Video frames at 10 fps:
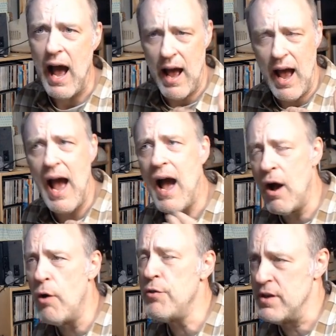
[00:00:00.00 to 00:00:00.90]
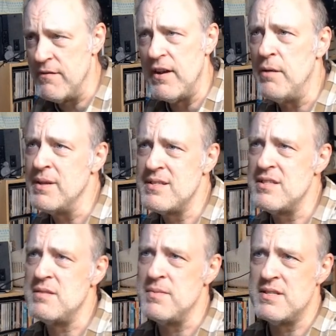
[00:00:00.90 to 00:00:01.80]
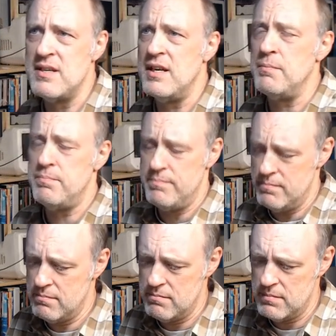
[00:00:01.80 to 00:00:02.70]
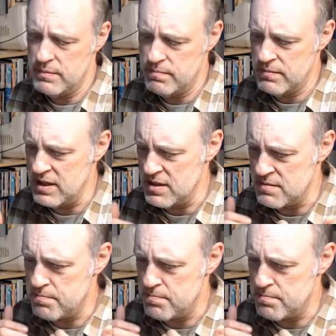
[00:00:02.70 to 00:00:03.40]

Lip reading: how the development system is set up is